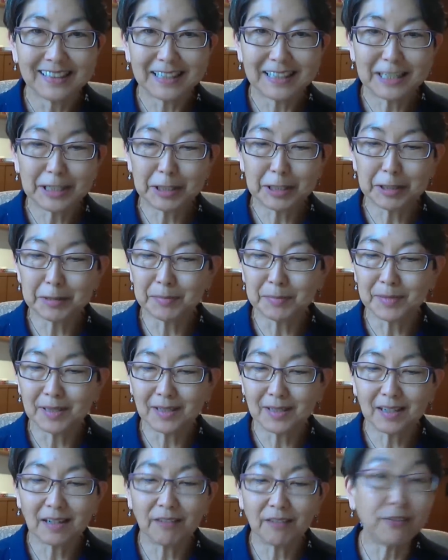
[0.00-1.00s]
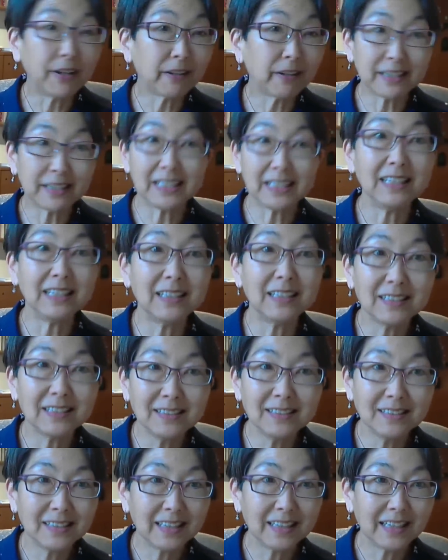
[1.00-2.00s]
um, a very
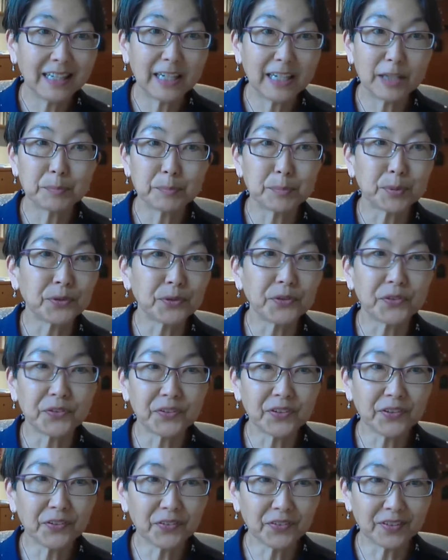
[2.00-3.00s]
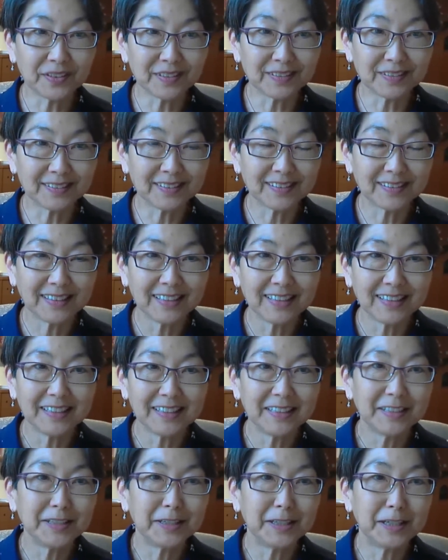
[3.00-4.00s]
heated and persistent
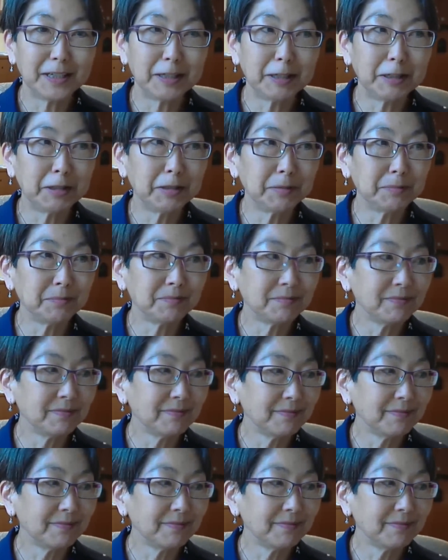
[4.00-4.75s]
um,